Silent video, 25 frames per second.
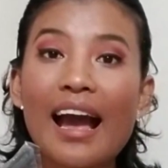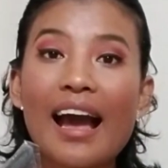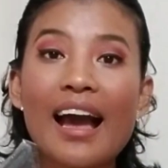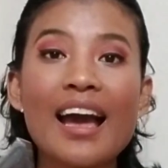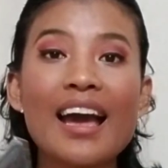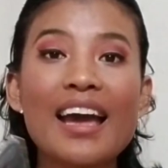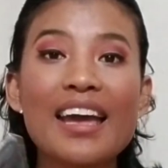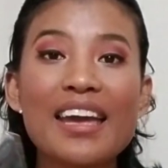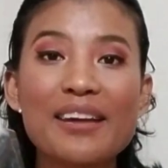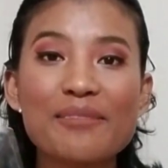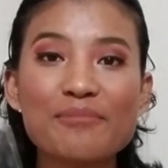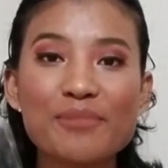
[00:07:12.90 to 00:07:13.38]

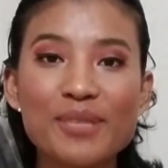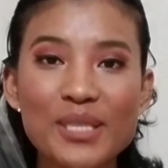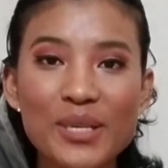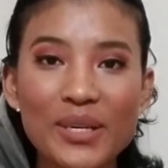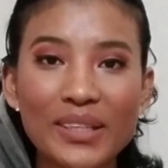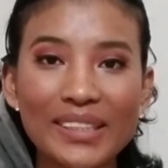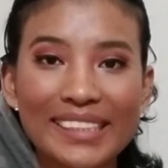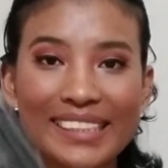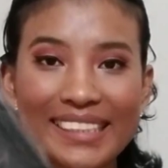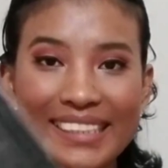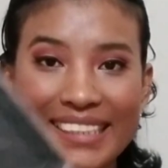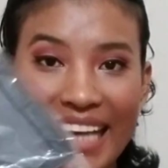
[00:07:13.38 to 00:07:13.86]
I am so
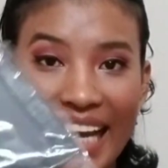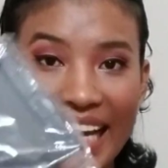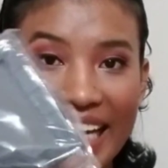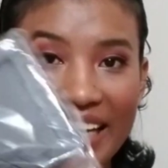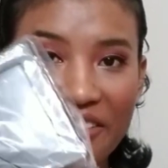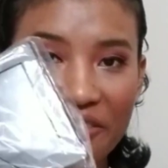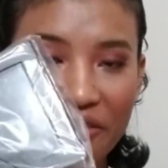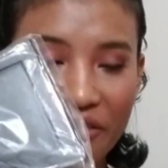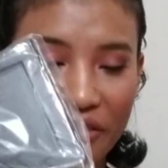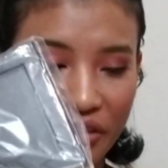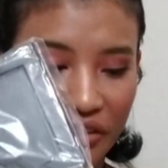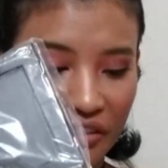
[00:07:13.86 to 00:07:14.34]

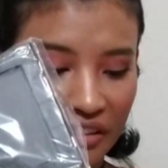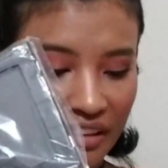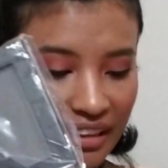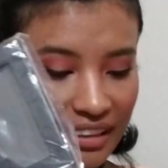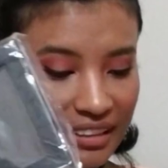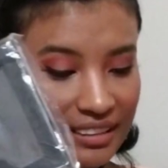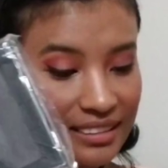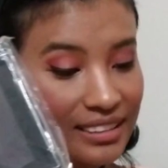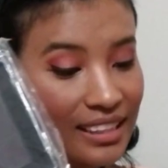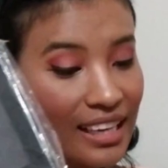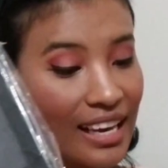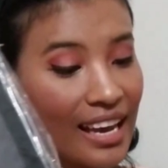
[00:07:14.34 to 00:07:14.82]
excited for
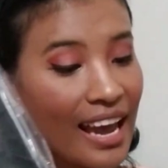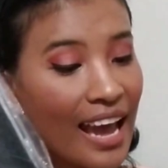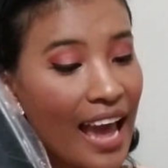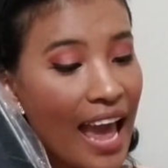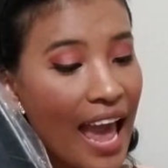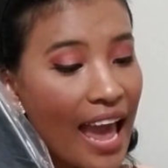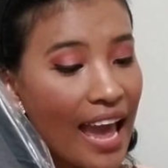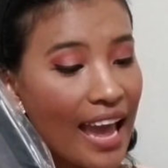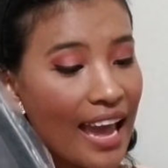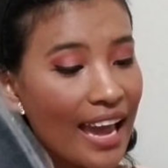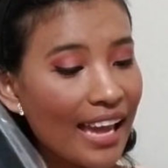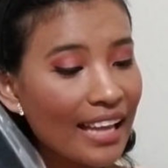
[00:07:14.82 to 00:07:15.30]
this.
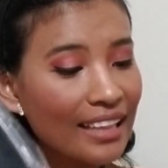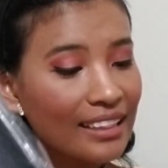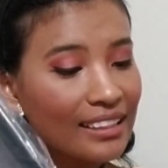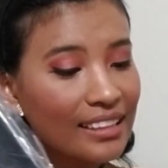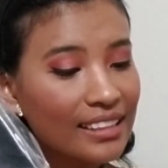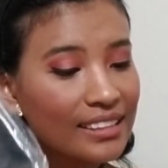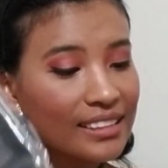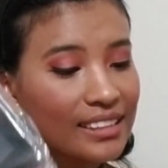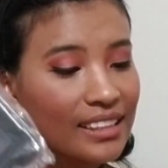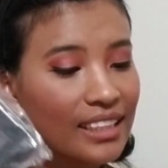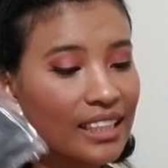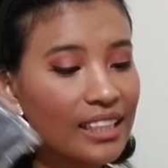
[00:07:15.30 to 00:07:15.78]
And
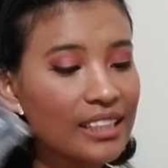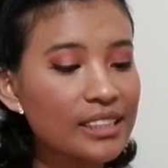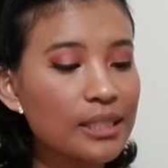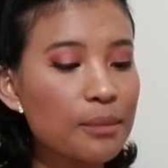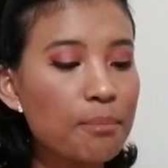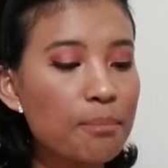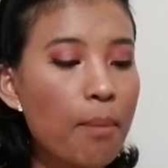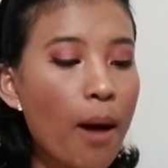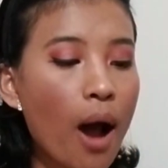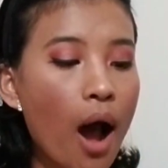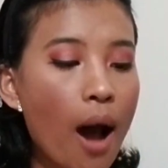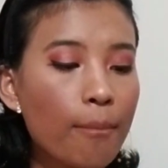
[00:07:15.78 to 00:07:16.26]
this is a
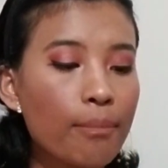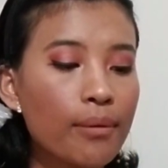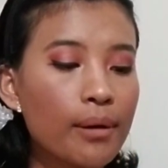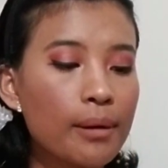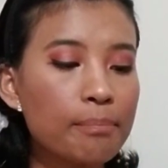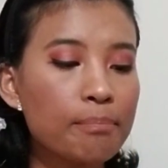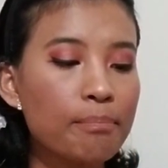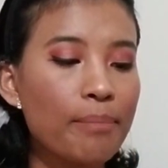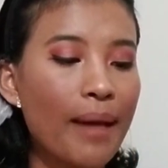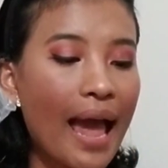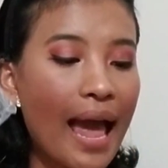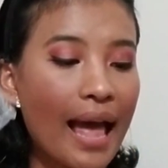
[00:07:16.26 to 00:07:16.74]

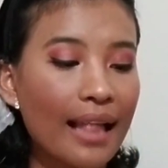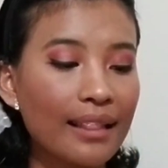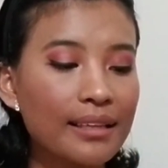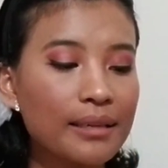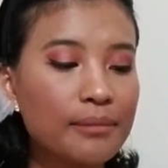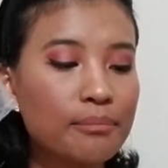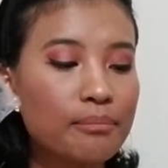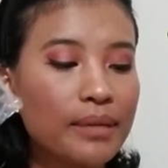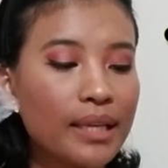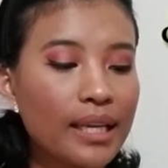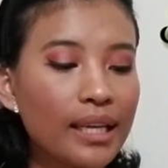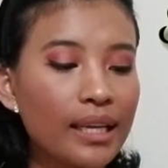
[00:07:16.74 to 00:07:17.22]
pop-up palette
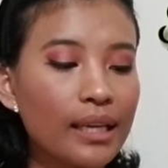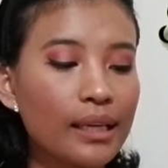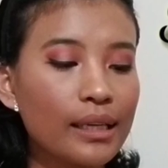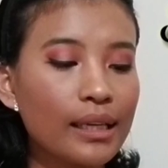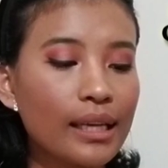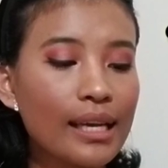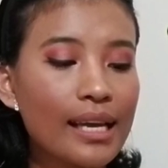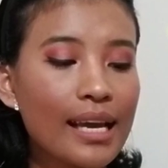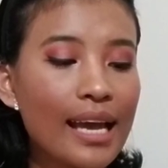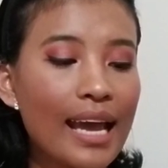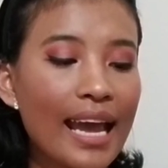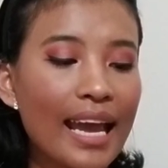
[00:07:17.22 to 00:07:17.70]
mini,
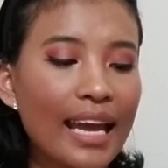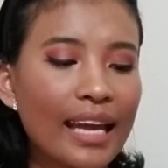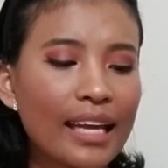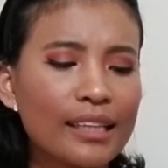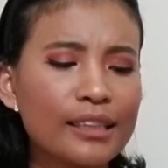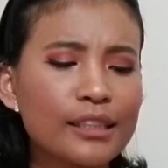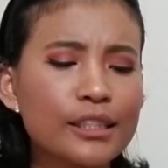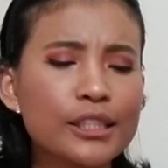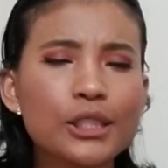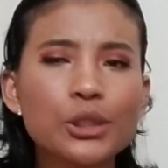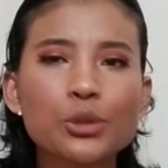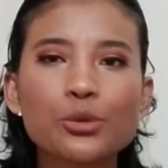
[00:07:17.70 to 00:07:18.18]
and
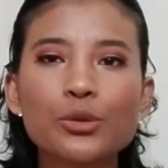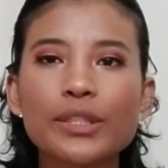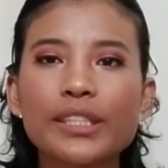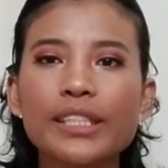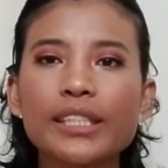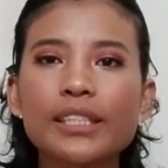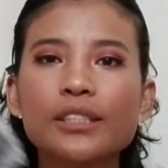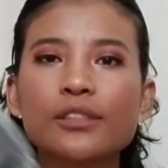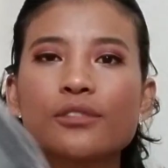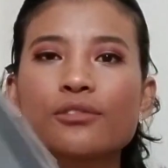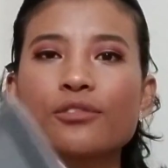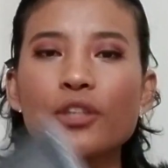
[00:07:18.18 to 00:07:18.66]
this
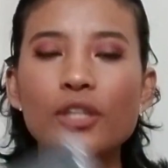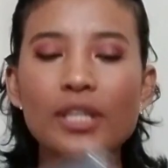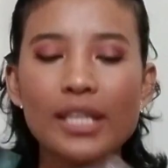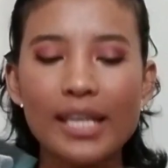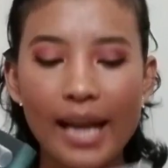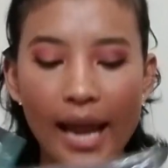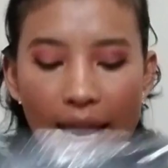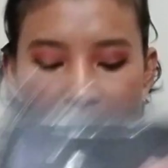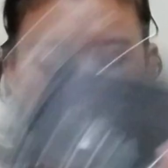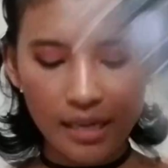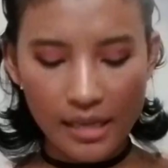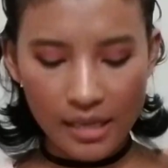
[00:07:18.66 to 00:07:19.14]
retails for
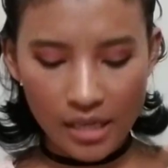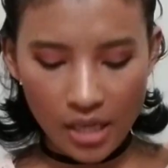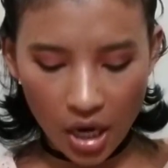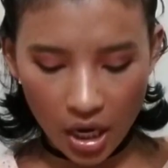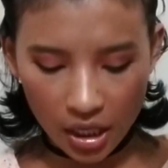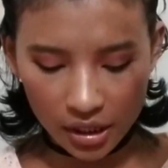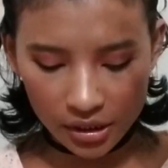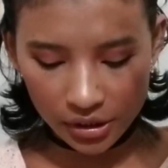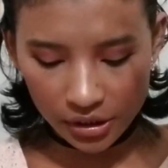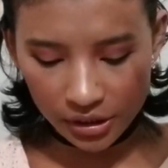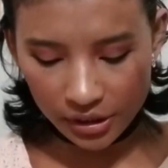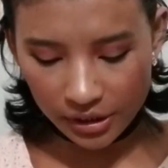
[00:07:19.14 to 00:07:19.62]

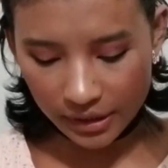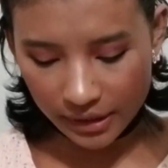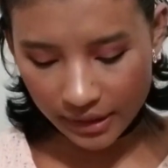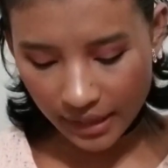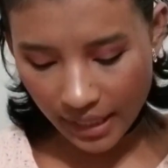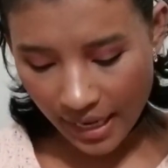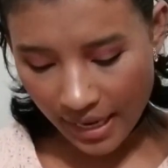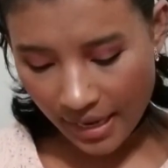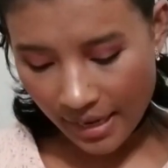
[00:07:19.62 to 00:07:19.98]
$19.